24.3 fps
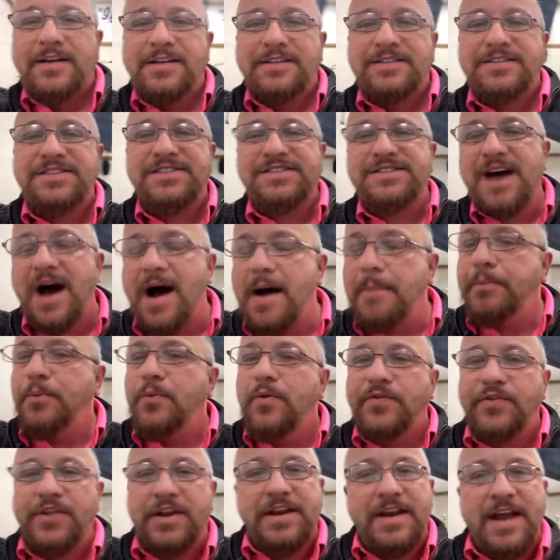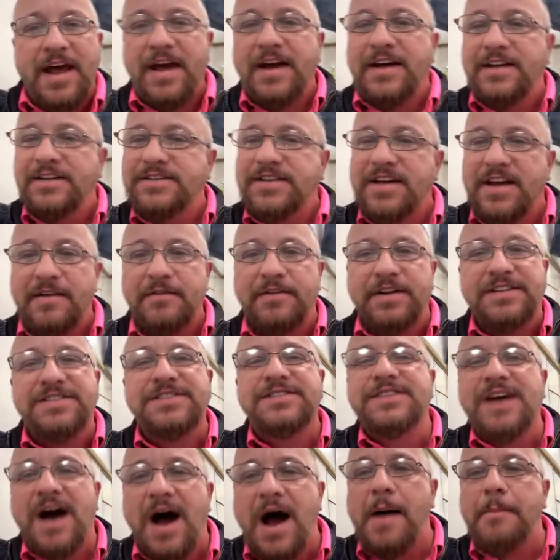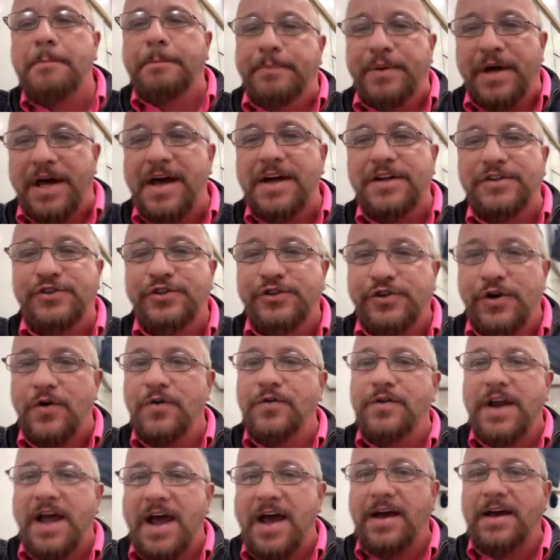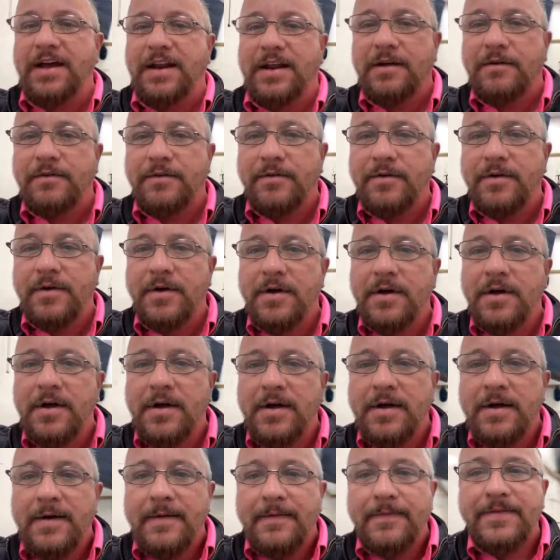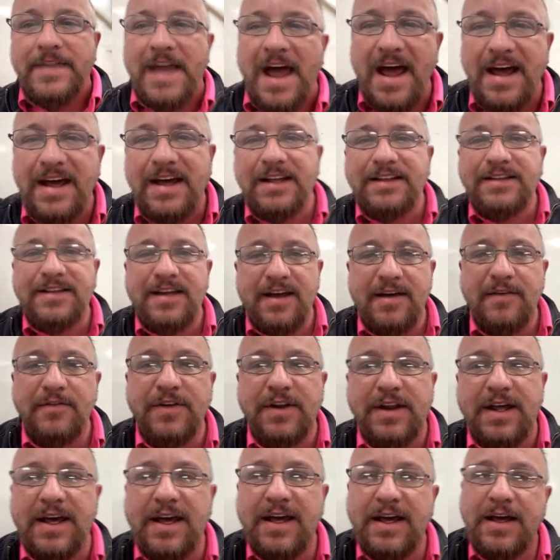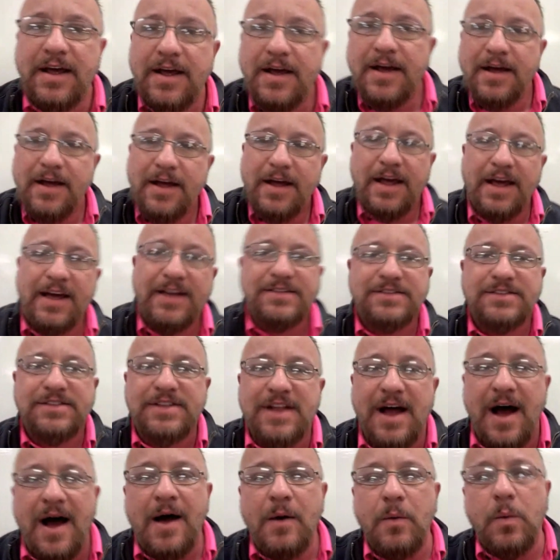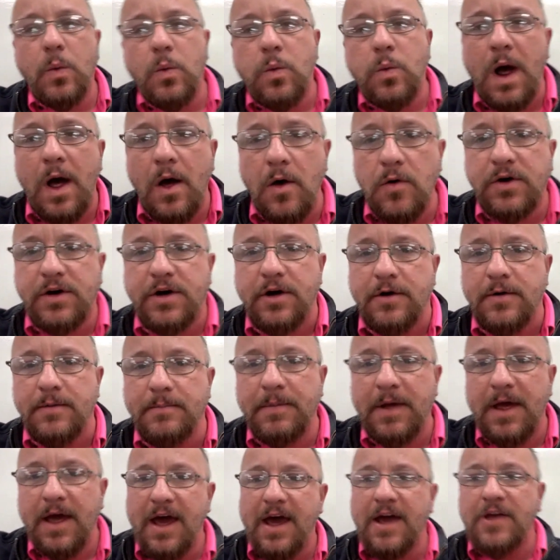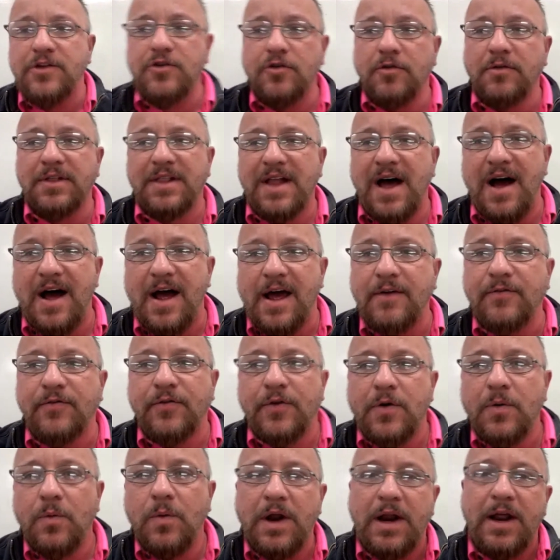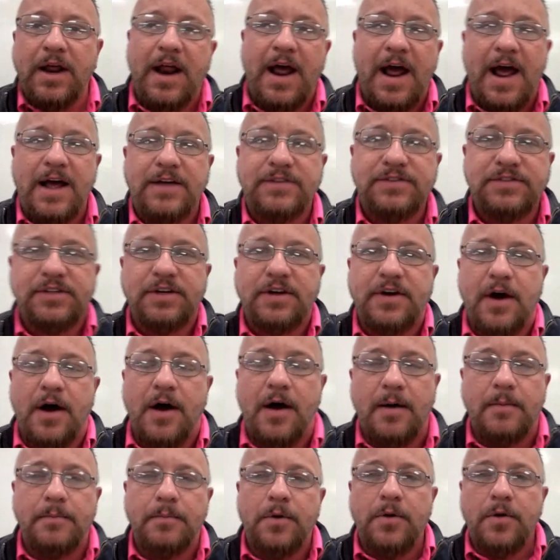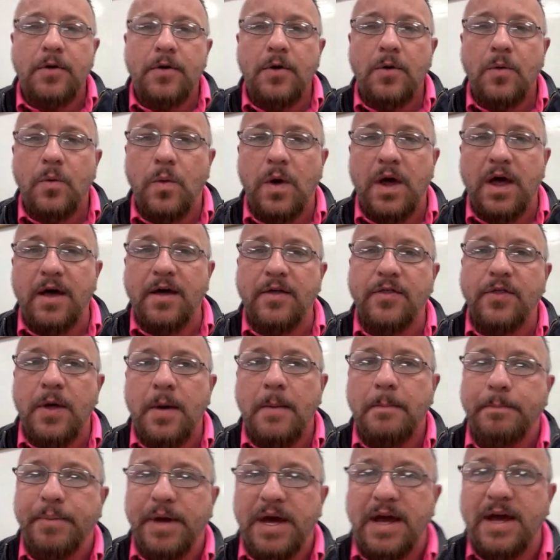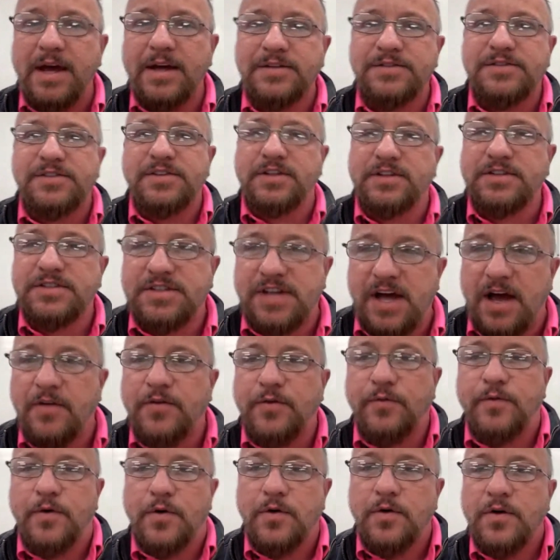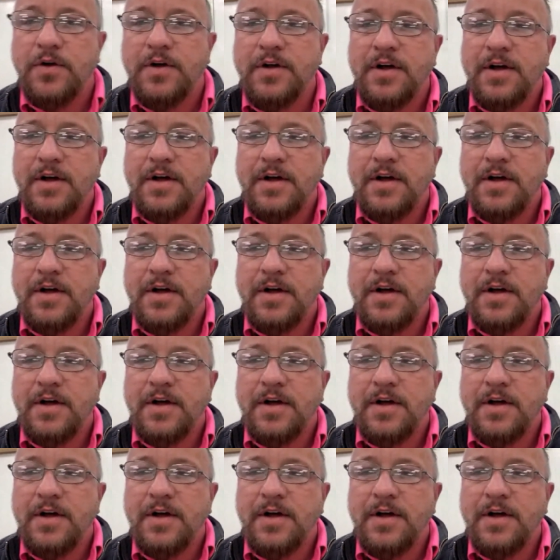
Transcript: Stop with the negativity. Stop being so negative. Negativity is not welcome in your life when it has to come with being successful.